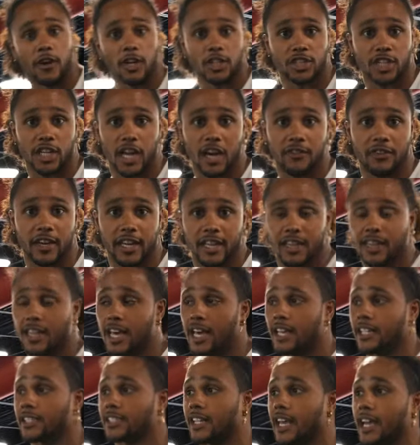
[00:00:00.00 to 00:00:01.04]
version of it
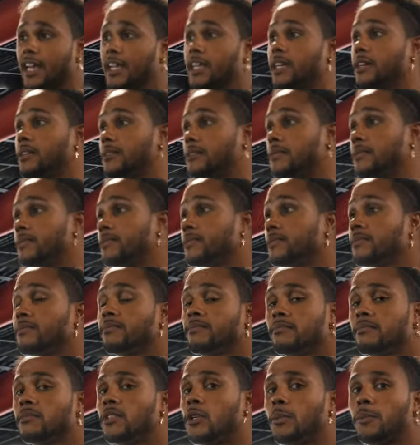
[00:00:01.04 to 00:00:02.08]
that is like
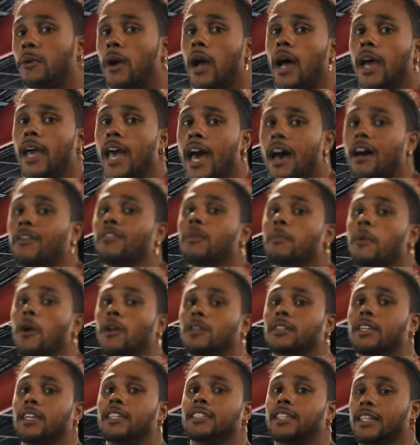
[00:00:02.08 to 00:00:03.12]
you probably have a
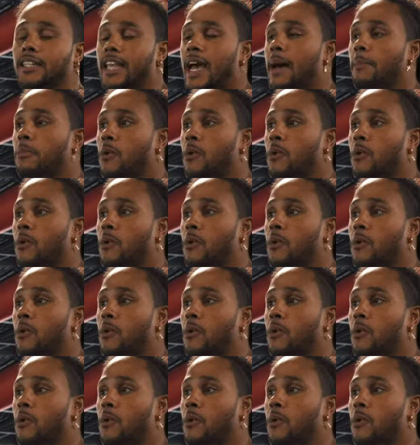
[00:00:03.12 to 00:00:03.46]
Maltese at that